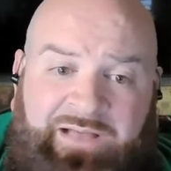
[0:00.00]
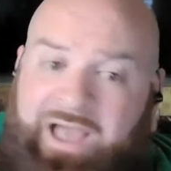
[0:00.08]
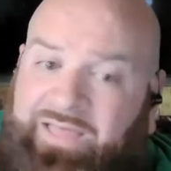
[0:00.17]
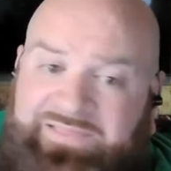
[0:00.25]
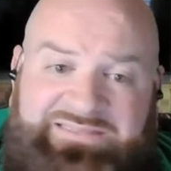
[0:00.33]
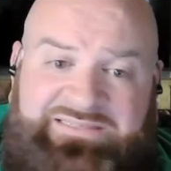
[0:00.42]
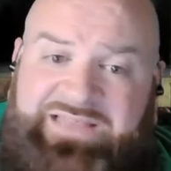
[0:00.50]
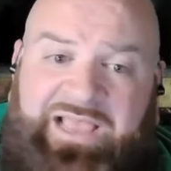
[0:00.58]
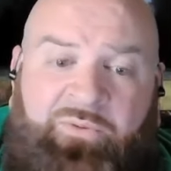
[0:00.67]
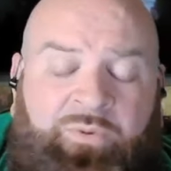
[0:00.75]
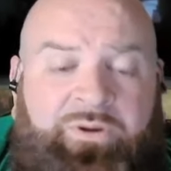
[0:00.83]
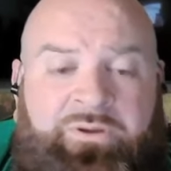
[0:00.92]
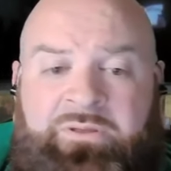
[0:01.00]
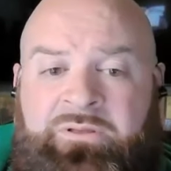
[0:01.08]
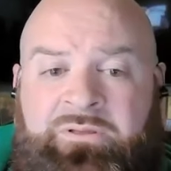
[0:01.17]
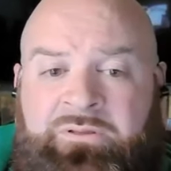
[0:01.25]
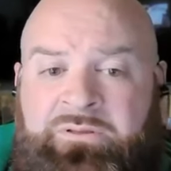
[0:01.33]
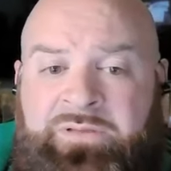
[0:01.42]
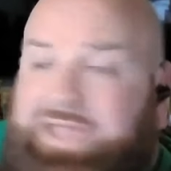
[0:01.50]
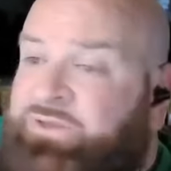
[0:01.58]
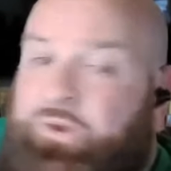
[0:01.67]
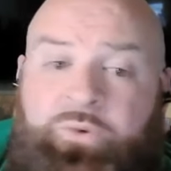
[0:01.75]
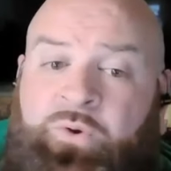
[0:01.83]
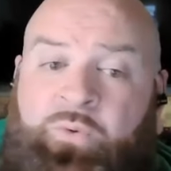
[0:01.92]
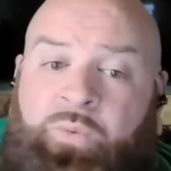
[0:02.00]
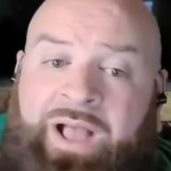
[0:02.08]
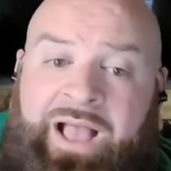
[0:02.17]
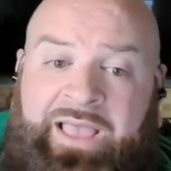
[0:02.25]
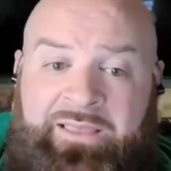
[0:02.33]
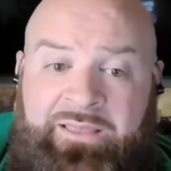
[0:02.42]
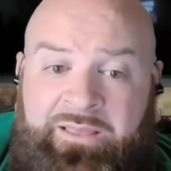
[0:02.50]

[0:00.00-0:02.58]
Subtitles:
on this network. I don't know why.